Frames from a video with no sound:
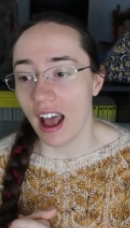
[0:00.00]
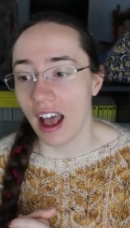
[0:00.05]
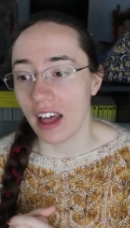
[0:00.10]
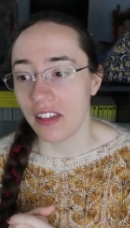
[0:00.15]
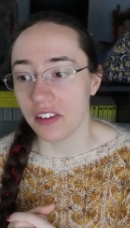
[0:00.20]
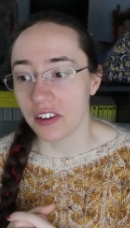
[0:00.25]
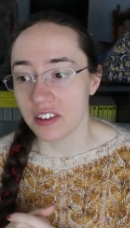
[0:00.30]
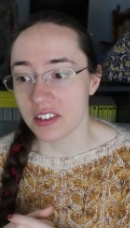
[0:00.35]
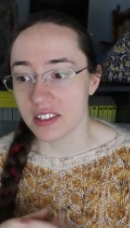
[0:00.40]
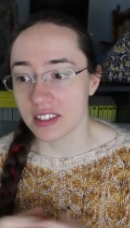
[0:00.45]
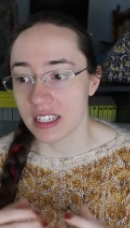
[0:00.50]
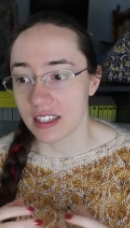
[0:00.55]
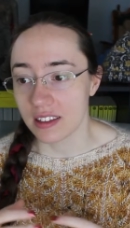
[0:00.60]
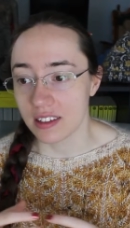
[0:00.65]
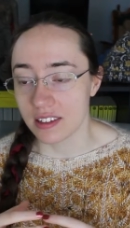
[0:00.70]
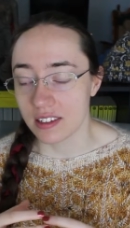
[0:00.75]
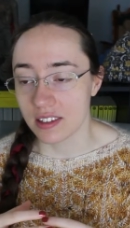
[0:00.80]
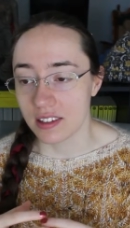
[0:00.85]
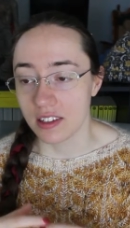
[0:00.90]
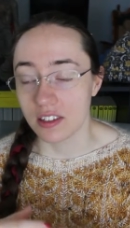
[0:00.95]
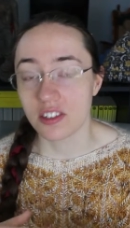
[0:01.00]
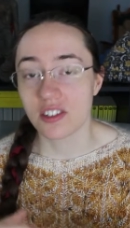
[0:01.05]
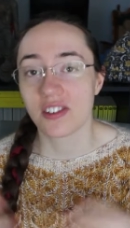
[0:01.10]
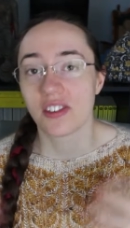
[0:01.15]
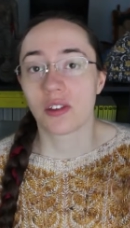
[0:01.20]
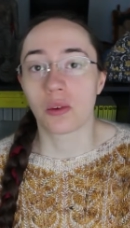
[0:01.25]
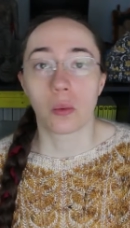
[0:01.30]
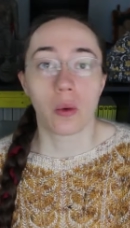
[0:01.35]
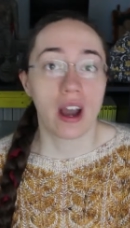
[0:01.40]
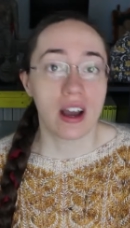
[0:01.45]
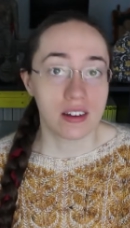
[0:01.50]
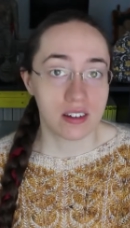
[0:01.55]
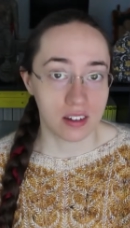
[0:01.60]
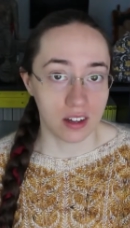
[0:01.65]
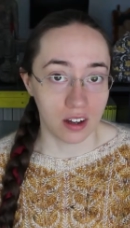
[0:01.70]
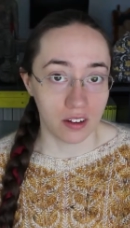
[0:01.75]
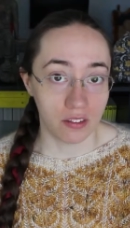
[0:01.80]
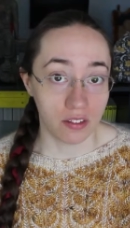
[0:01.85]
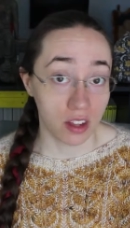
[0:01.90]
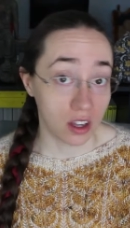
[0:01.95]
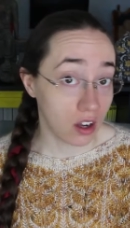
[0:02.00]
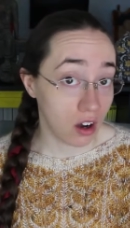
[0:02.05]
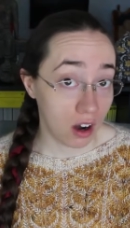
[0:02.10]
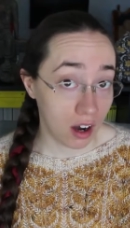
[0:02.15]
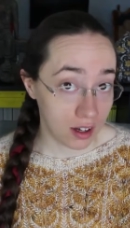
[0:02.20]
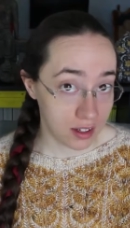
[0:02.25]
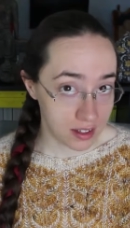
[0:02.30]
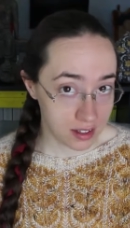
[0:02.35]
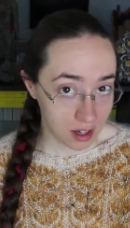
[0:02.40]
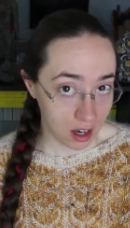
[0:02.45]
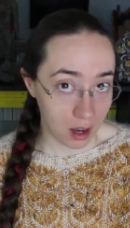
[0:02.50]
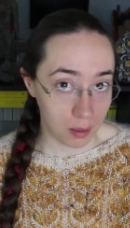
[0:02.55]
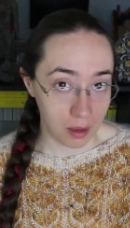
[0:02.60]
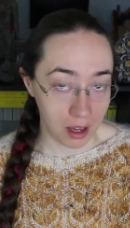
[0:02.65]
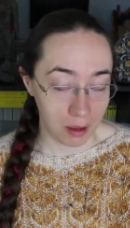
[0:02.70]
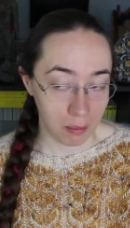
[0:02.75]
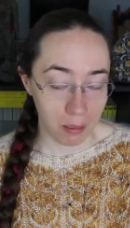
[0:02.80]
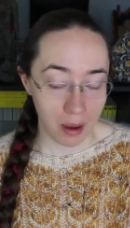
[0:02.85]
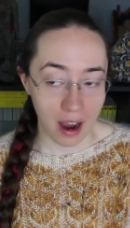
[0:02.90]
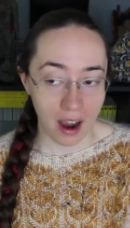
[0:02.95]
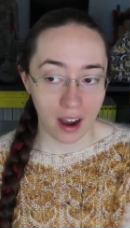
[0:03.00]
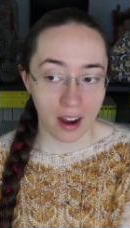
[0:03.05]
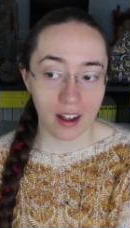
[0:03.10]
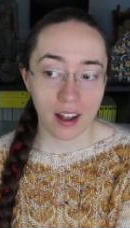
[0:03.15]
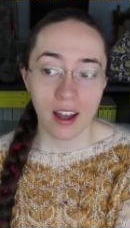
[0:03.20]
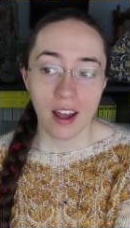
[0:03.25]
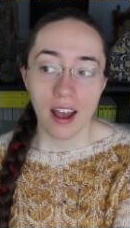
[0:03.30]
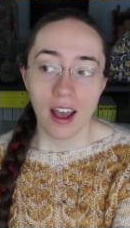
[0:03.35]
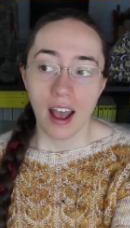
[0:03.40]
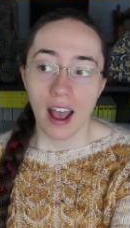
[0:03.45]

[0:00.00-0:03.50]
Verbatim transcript: and there's like this this threat of the gods coming back